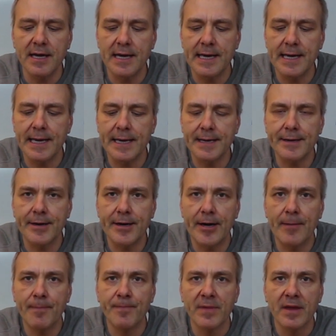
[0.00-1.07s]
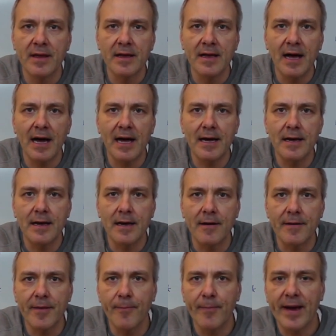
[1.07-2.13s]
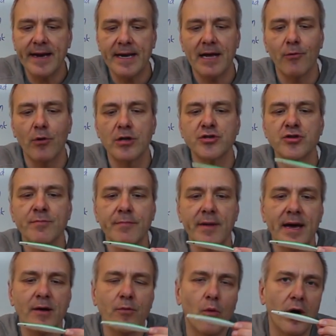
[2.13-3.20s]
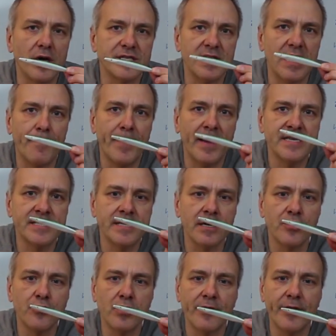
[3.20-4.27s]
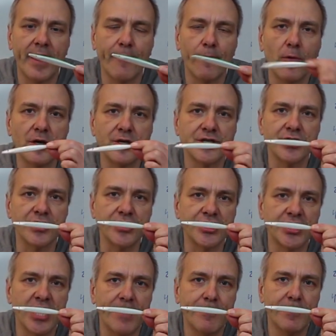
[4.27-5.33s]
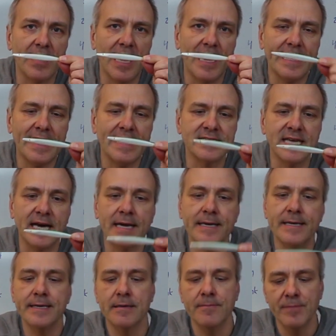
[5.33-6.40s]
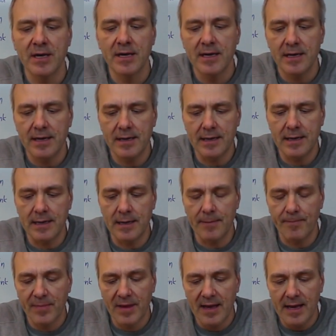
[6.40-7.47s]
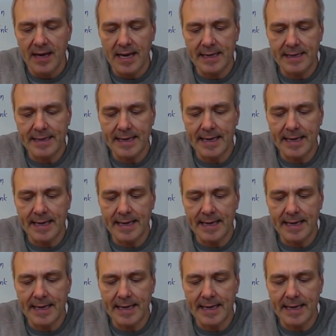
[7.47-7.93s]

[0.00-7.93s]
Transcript: and the bait I wanted to make was a pencil lure that was shaped like a sand eel, and it